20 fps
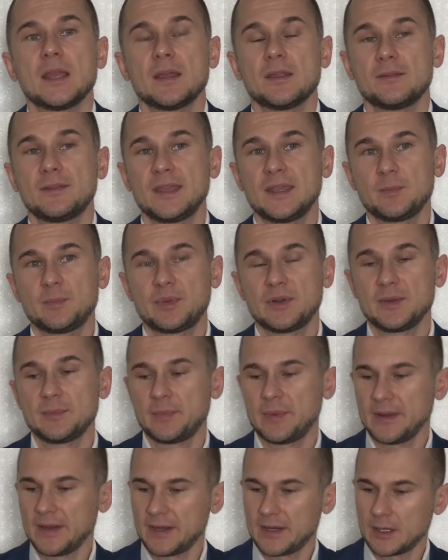They
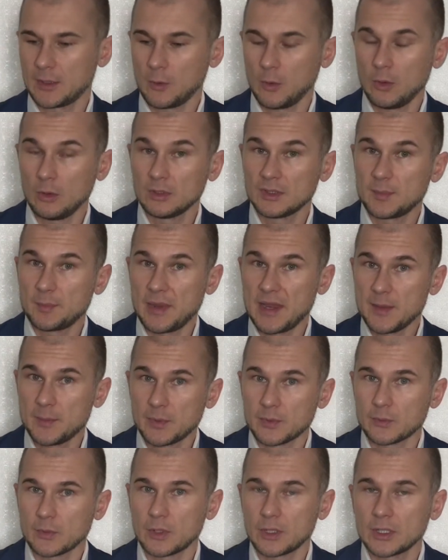prepare all the
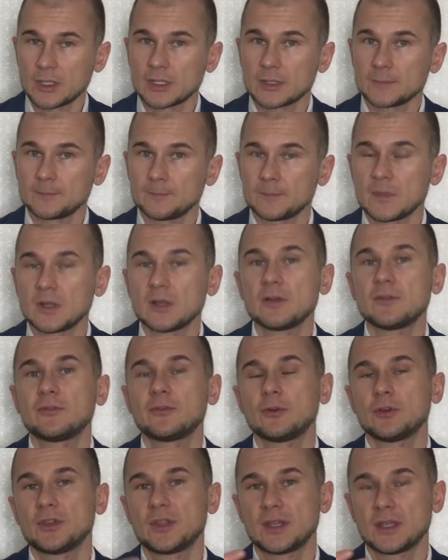paperwork
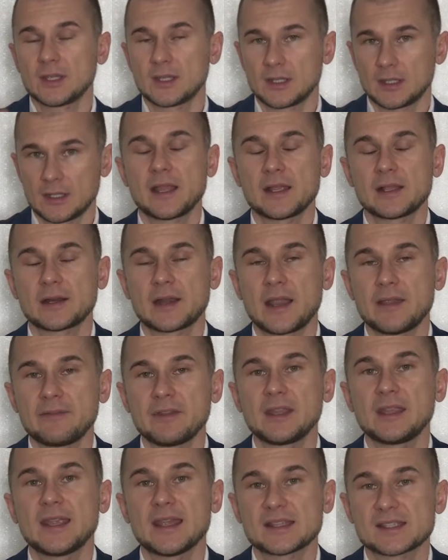for the arriving
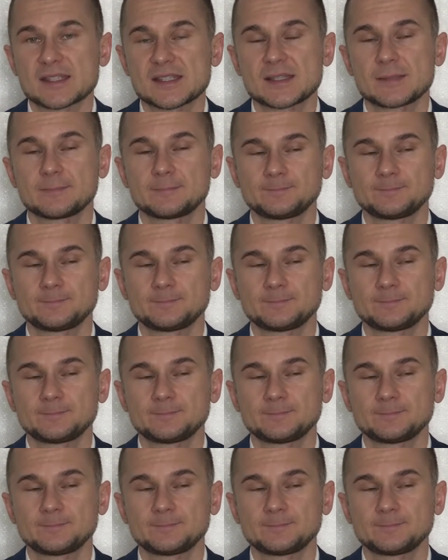guest.